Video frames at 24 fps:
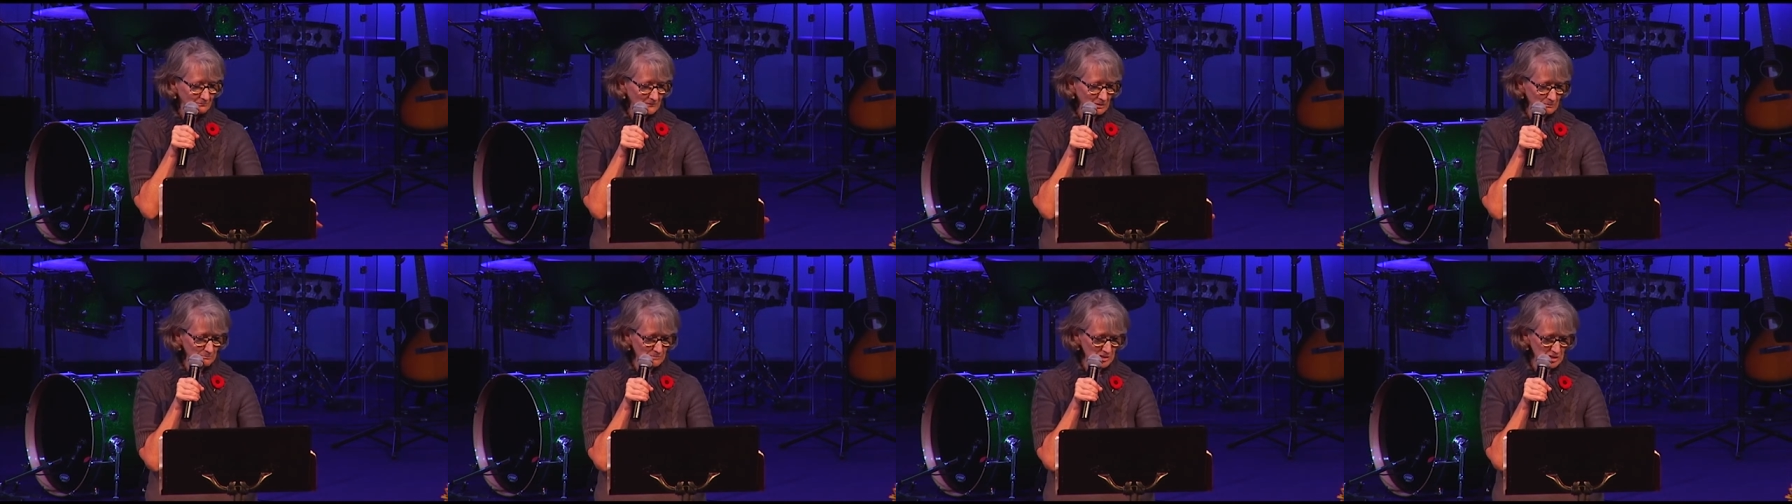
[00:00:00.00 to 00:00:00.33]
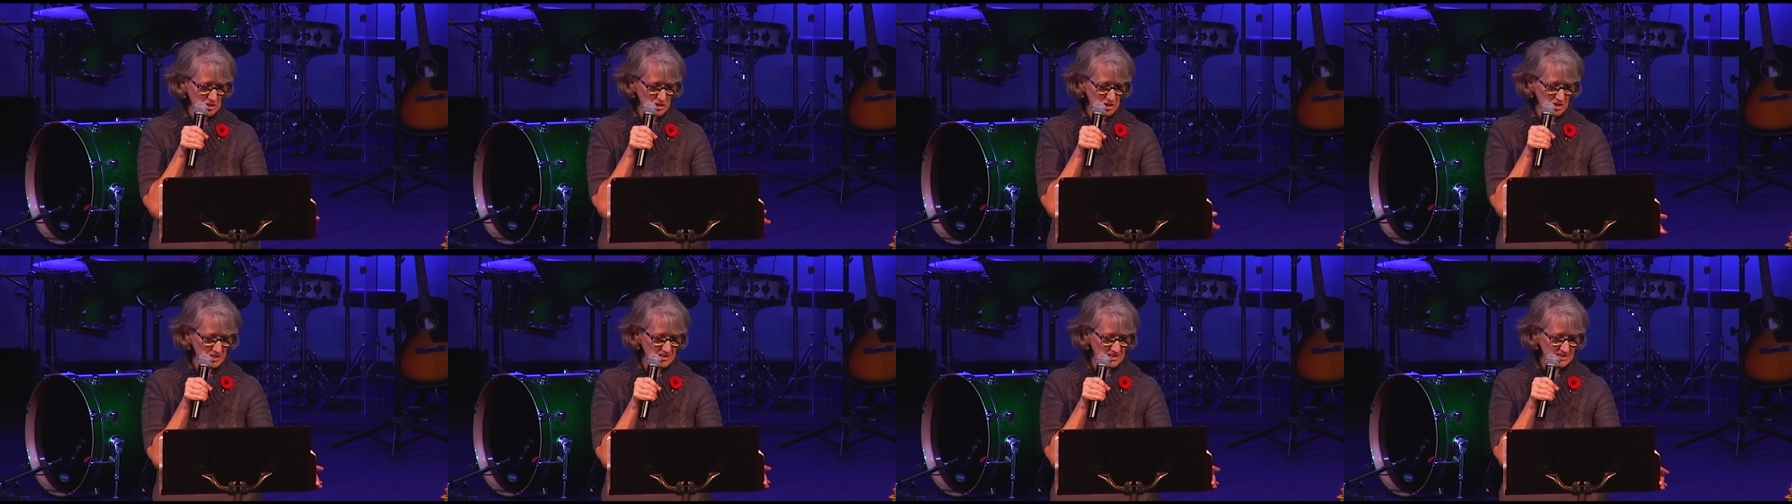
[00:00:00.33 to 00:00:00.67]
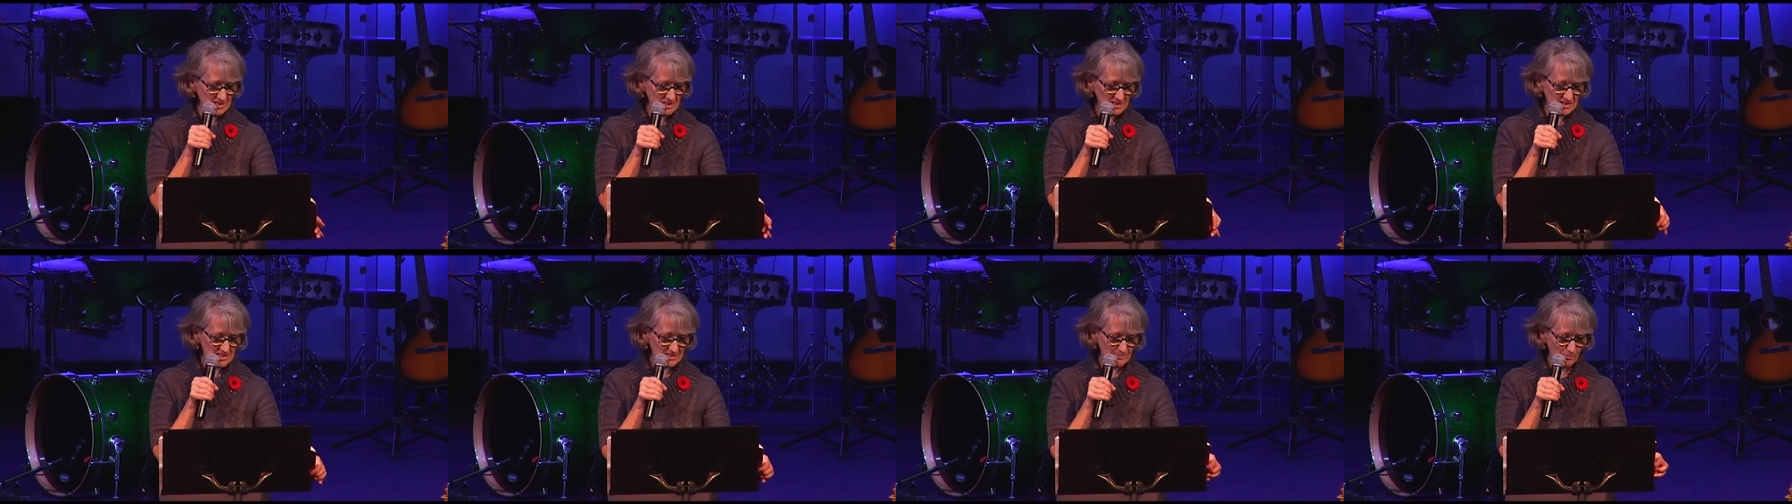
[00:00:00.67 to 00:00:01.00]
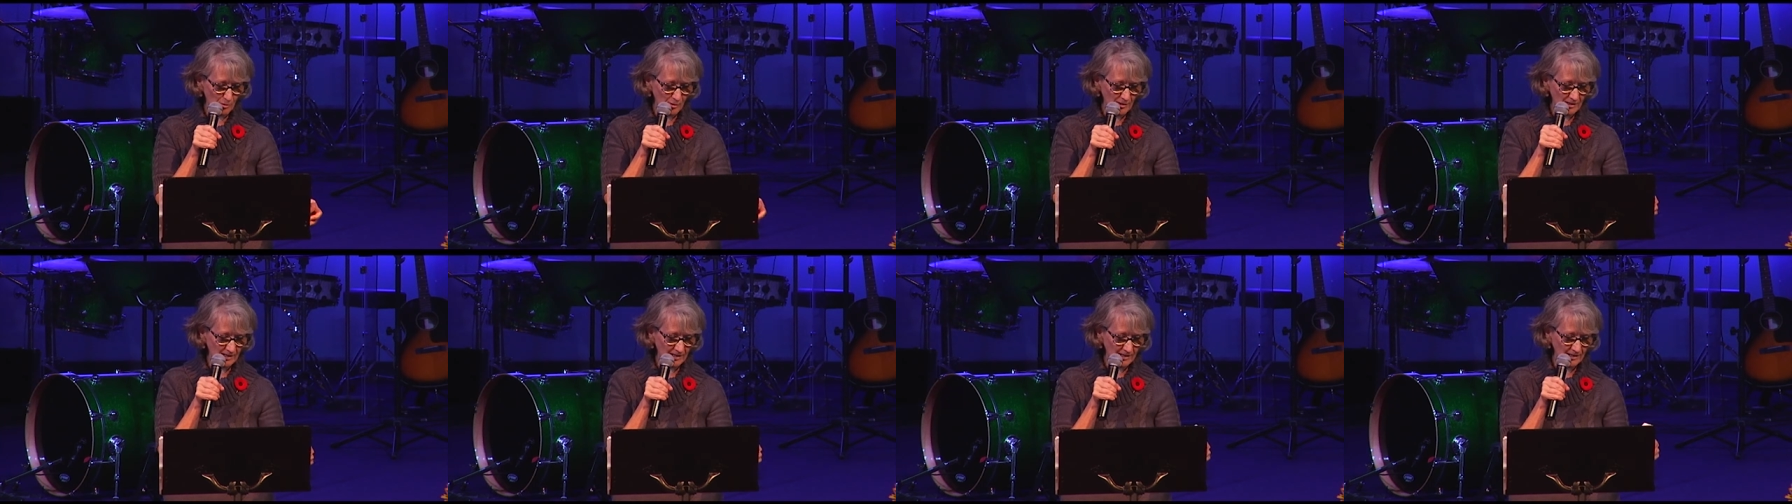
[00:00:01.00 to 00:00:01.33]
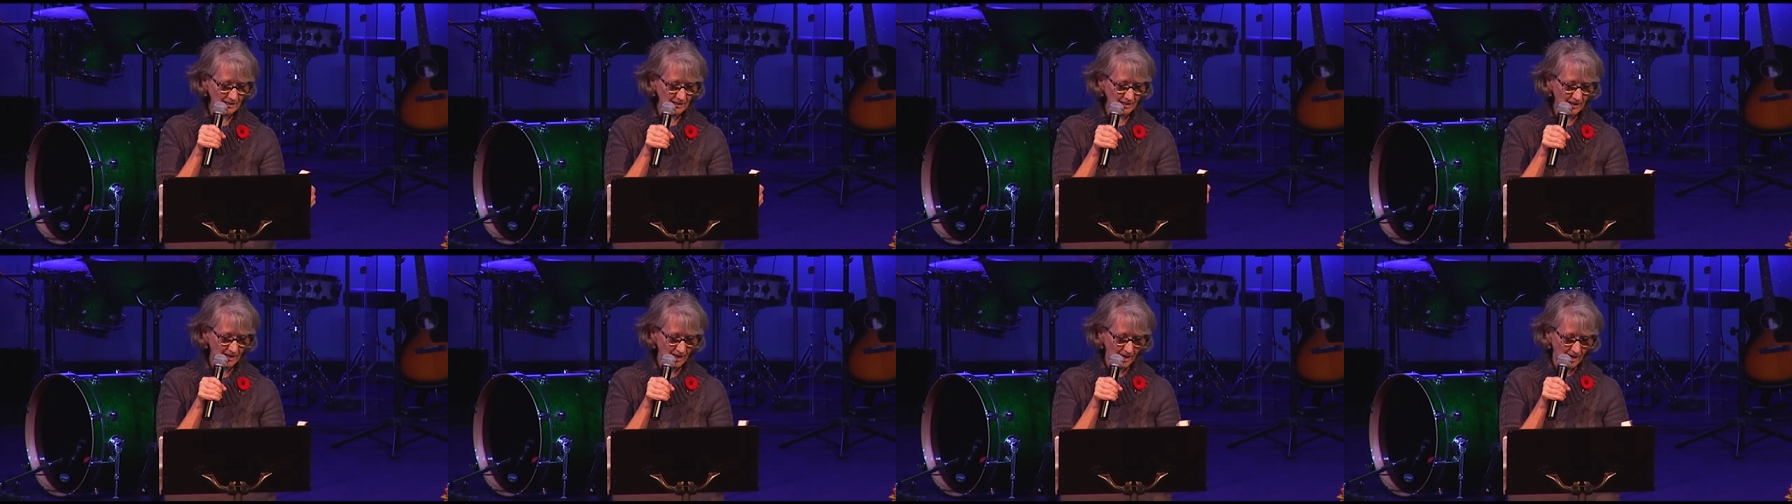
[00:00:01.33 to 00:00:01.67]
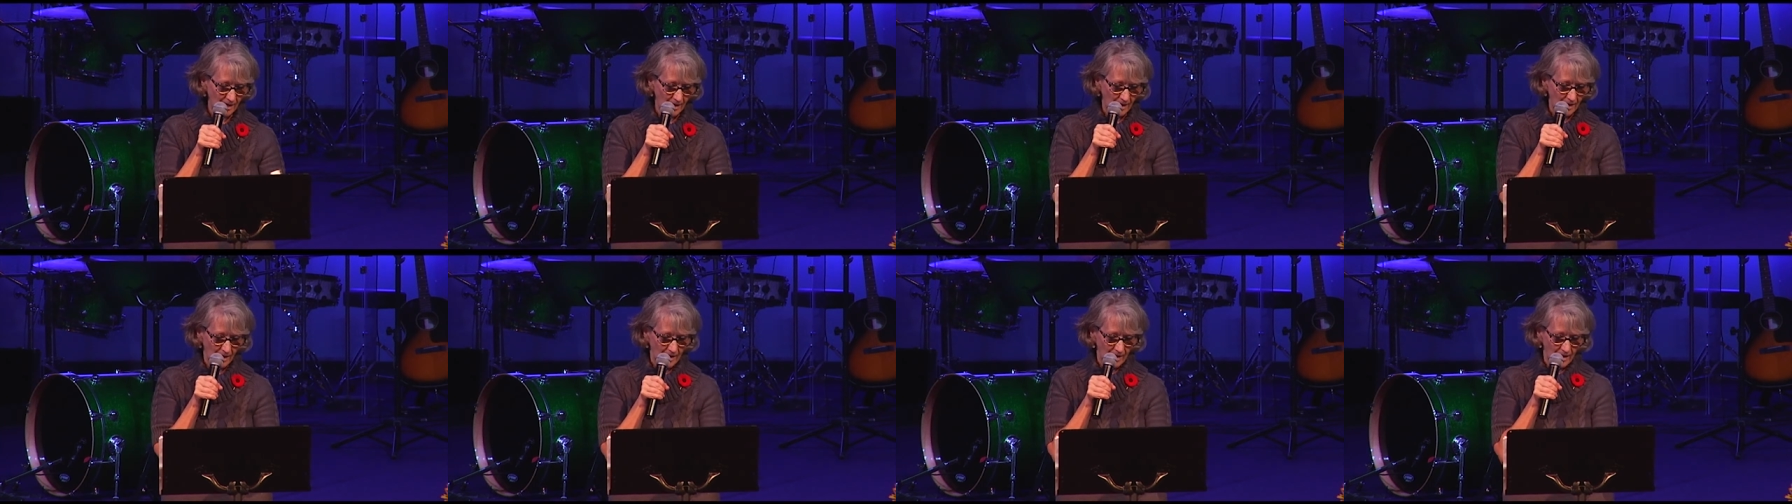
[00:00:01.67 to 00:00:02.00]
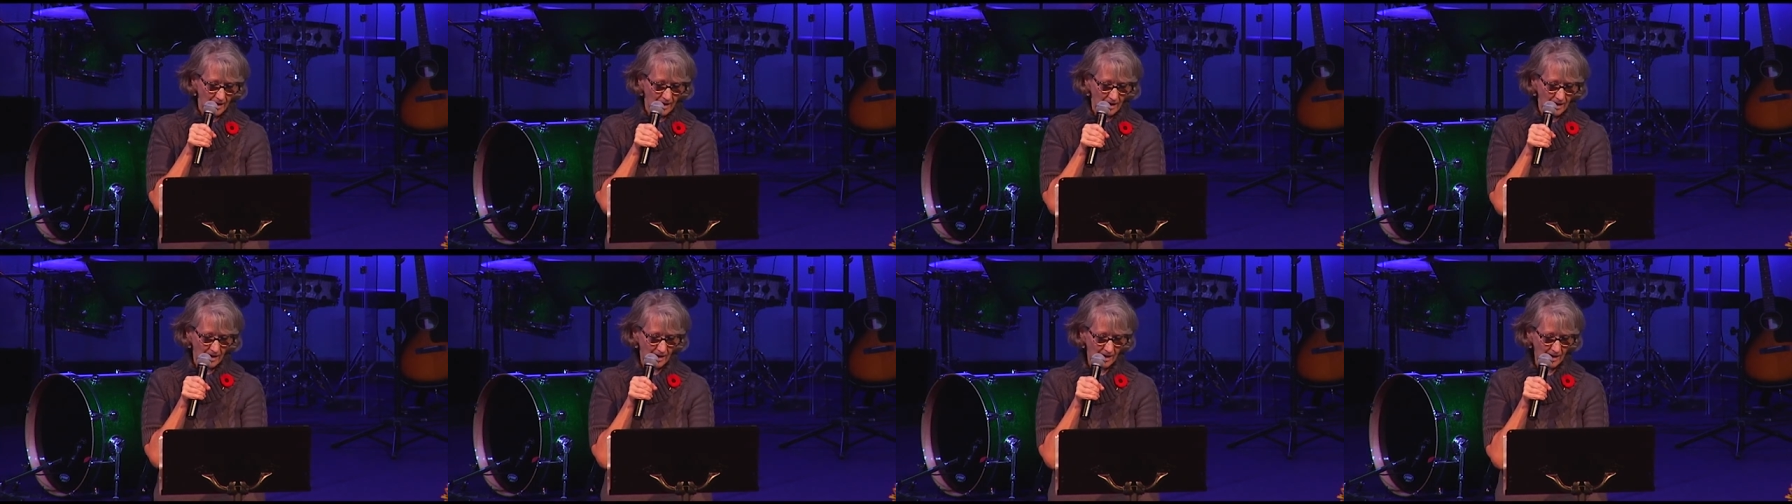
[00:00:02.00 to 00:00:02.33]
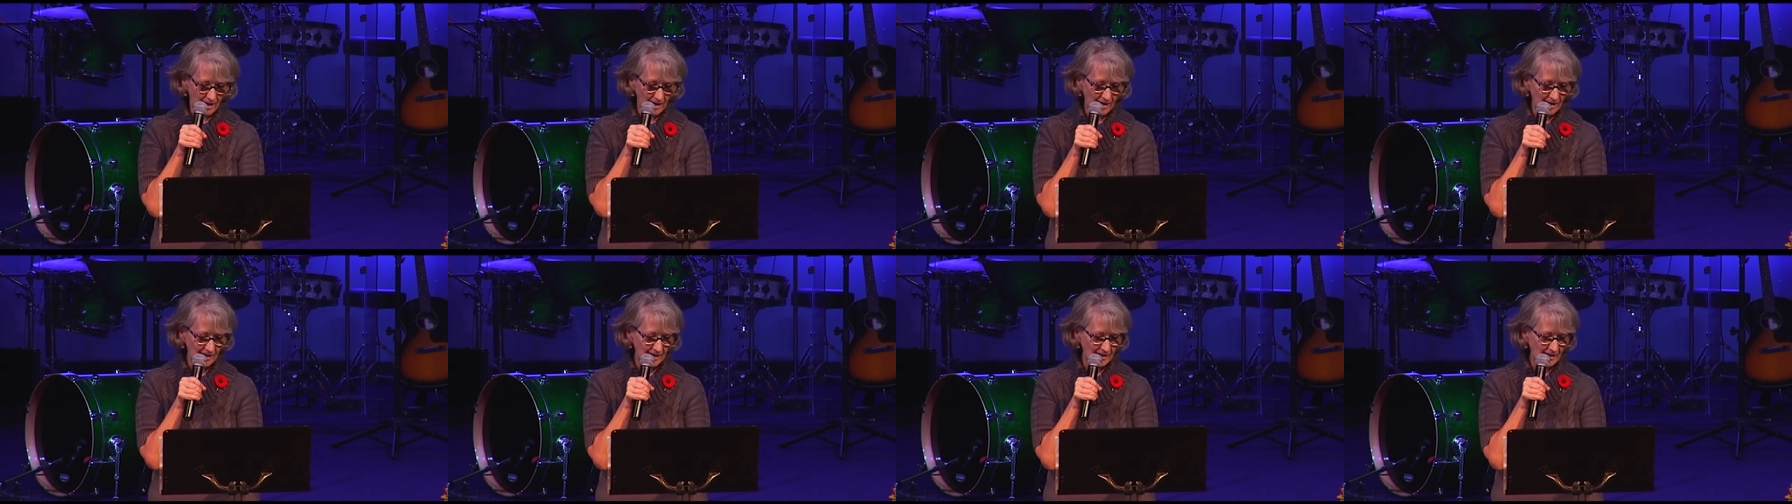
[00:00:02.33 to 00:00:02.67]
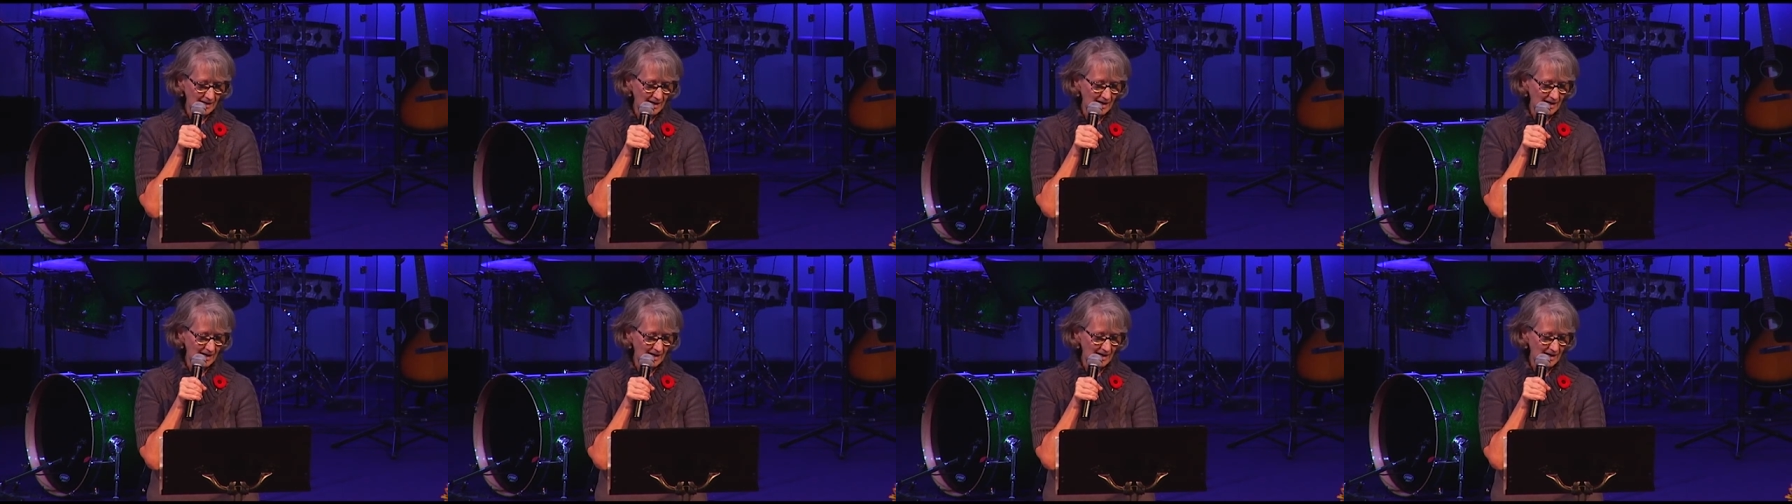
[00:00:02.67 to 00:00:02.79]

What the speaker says: missions this morning, I